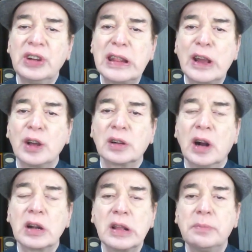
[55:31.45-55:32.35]
in your
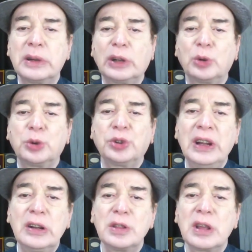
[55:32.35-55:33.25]
garden but
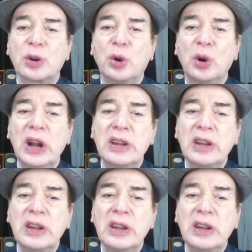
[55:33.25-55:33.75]
outside on the road